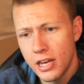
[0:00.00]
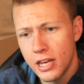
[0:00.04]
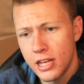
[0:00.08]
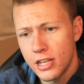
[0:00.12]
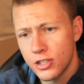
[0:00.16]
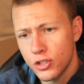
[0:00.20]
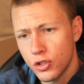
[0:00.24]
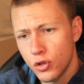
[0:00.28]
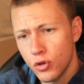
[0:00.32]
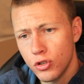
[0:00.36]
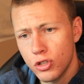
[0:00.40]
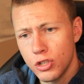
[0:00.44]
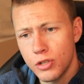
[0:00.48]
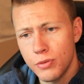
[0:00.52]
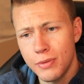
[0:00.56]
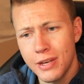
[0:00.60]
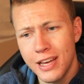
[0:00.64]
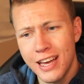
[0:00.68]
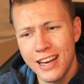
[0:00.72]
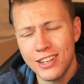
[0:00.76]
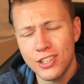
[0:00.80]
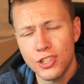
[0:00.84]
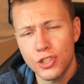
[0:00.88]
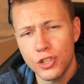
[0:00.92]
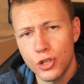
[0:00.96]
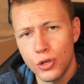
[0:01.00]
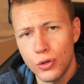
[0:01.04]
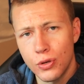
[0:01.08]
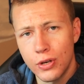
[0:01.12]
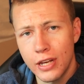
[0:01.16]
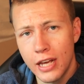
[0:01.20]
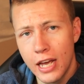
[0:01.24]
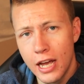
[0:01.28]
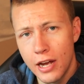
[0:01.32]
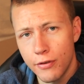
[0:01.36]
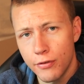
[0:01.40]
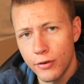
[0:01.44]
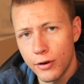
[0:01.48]
It's going to be executing
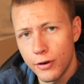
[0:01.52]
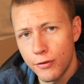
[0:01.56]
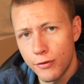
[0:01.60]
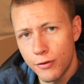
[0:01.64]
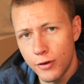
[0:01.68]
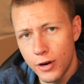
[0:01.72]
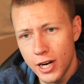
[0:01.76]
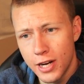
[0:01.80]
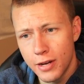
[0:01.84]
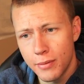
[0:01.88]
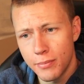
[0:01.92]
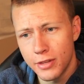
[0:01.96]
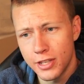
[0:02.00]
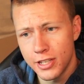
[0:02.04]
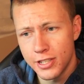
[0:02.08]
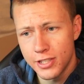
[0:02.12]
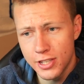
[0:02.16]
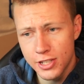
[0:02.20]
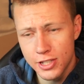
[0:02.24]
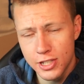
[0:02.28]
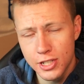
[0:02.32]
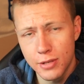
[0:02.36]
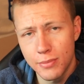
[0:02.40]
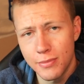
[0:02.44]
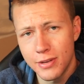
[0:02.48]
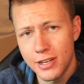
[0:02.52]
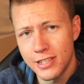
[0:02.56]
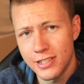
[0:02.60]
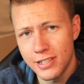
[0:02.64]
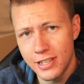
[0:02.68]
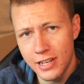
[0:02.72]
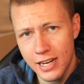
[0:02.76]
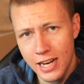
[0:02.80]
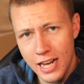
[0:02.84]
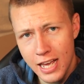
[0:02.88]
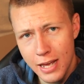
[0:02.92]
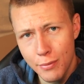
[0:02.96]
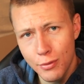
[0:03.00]
every frame the system is
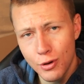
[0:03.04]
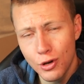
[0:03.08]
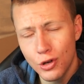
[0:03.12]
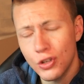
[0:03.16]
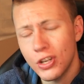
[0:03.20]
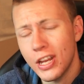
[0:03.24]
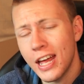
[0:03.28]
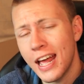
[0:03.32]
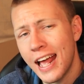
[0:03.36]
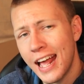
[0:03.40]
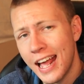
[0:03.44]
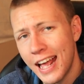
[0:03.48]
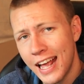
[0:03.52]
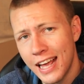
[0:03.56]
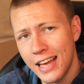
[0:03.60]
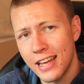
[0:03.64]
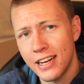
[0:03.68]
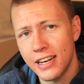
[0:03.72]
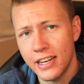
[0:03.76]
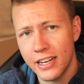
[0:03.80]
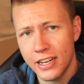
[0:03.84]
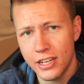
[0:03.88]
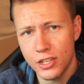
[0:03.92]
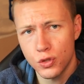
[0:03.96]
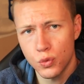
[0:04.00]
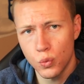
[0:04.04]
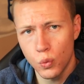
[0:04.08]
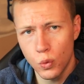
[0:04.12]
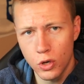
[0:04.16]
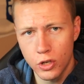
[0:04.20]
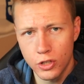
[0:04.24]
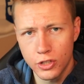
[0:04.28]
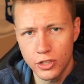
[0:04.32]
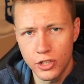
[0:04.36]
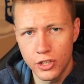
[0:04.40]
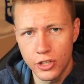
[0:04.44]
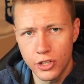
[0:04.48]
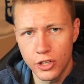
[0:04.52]
enabled and has
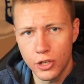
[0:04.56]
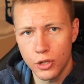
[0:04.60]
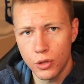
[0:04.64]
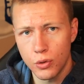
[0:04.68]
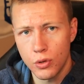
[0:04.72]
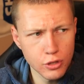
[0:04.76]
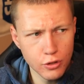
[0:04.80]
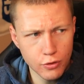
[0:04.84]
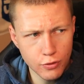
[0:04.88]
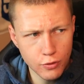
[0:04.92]
work to do. So